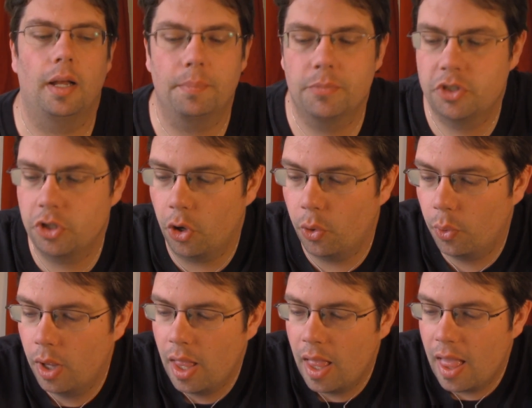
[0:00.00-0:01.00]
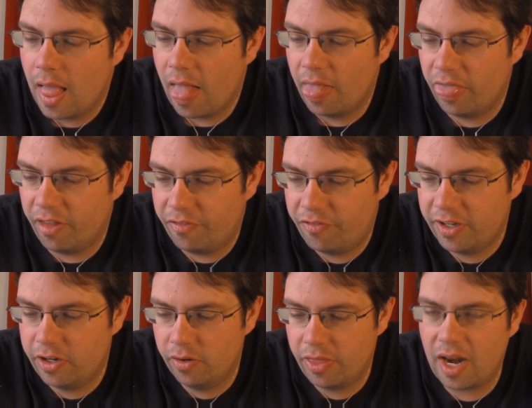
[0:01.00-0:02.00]
So the
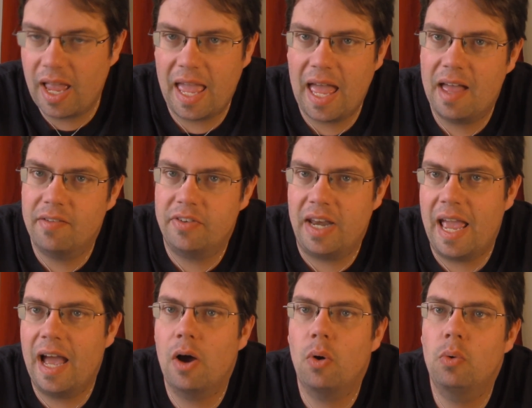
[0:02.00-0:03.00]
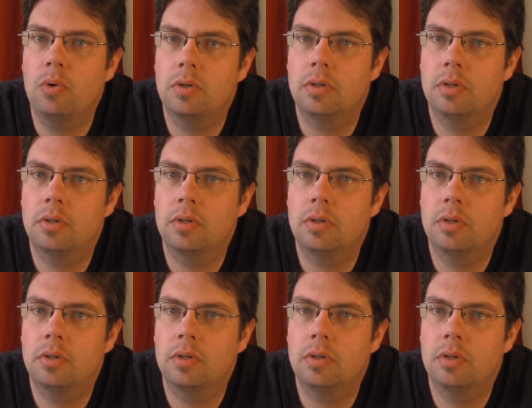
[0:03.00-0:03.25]
figure that I have now,